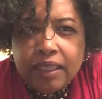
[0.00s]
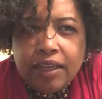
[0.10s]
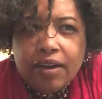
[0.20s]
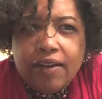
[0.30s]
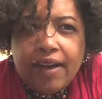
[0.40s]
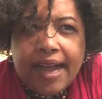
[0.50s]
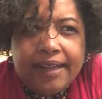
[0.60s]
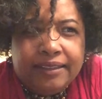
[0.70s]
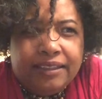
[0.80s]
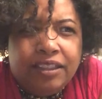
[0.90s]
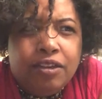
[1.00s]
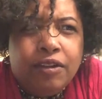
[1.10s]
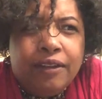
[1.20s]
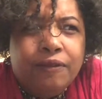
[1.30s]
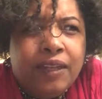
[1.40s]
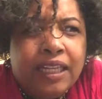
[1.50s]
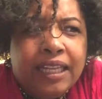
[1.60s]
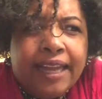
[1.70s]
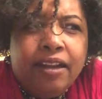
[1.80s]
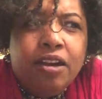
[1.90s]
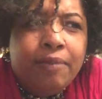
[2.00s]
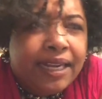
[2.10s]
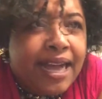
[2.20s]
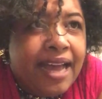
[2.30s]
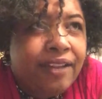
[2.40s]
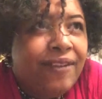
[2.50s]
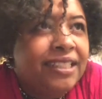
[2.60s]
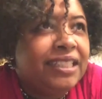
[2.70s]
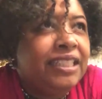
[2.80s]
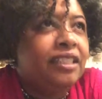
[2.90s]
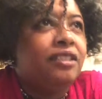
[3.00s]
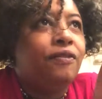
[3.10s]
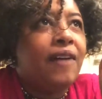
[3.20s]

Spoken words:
And feeling like, oh my God, if I see this